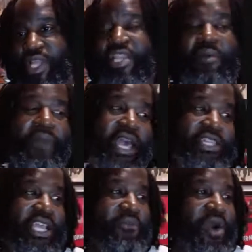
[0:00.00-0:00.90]
The bad
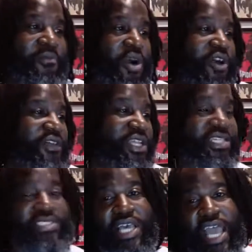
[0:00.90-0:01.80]
thing about Marvel
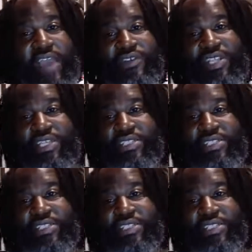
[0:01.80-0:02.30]
is everything is